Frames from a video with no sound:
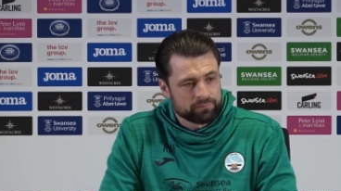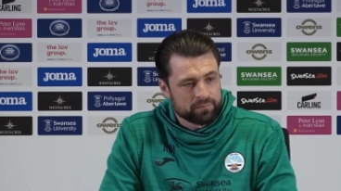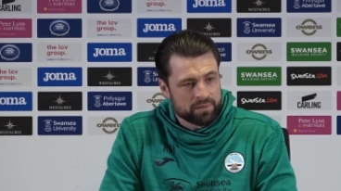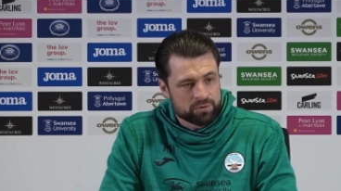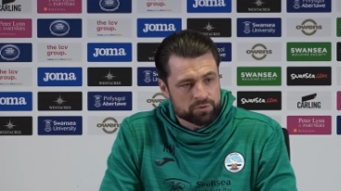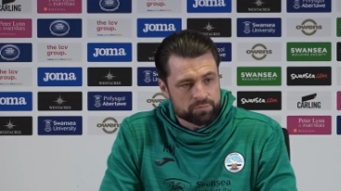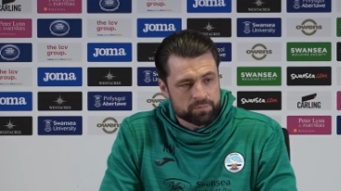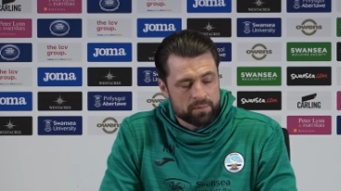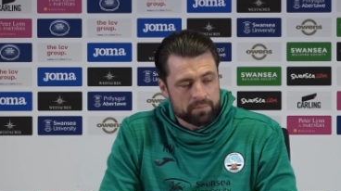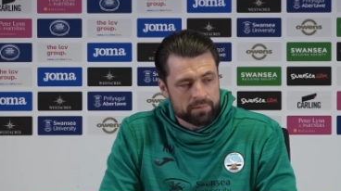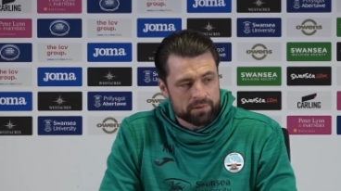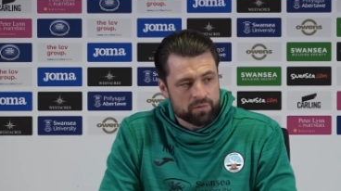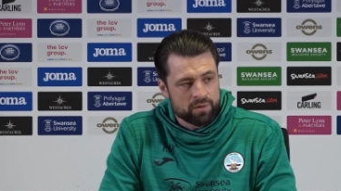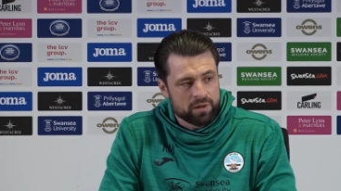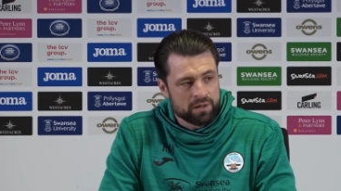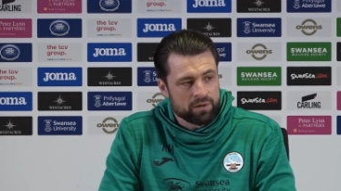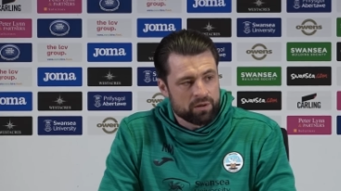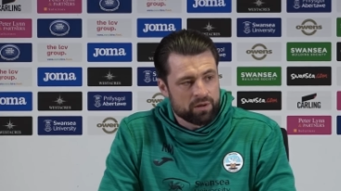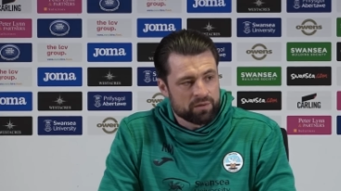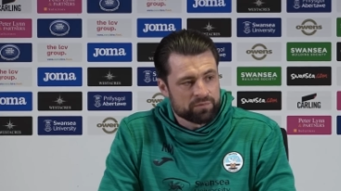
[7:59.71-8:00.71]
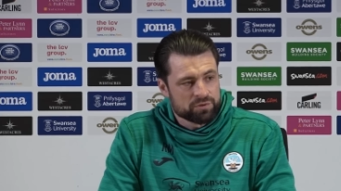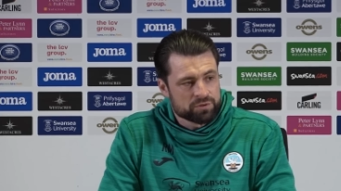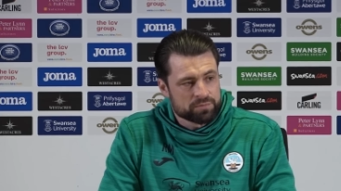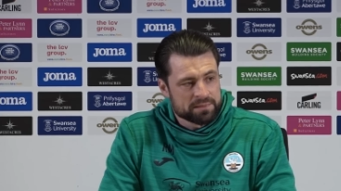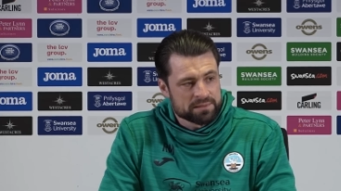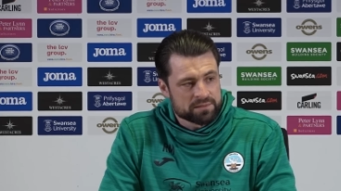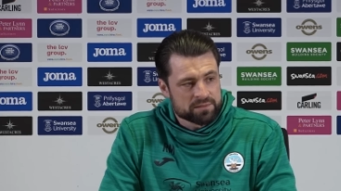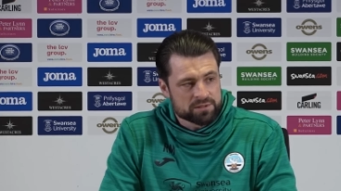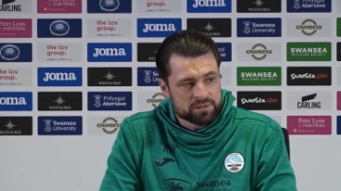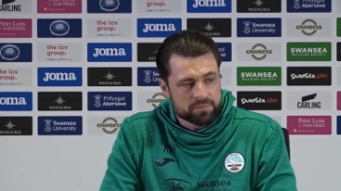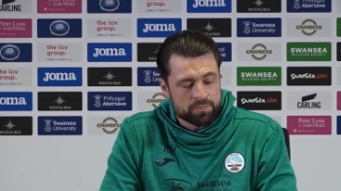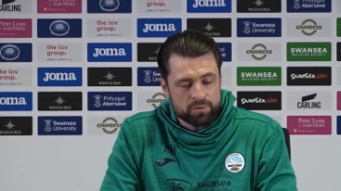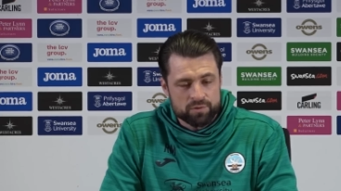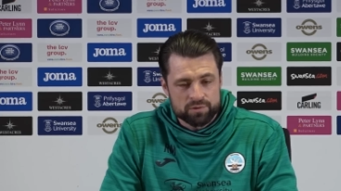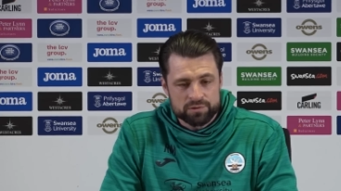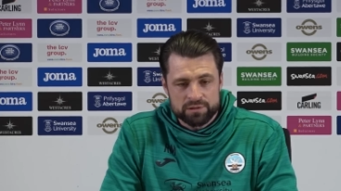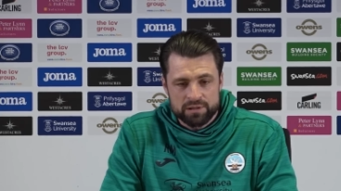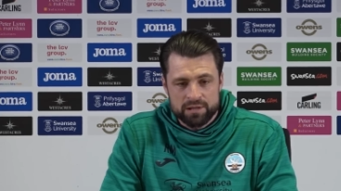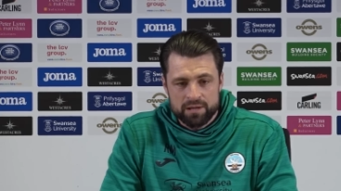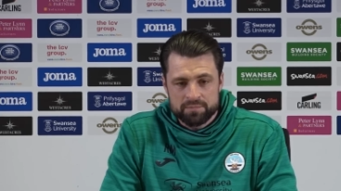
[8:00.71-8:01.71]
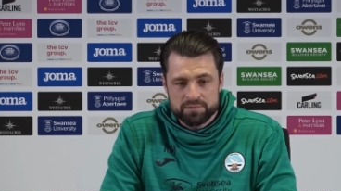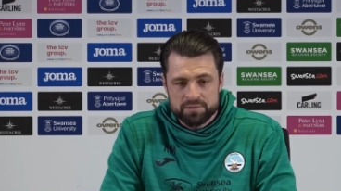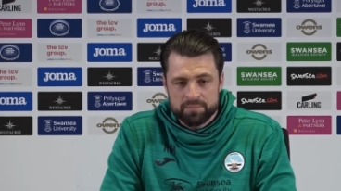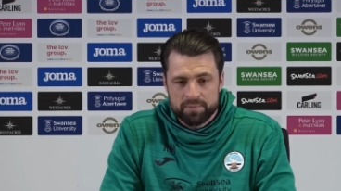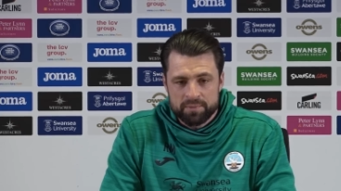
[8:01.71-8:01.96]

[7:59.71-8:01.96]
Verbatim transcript: That was probably quite a lot if you speak to the supporters of the clubs I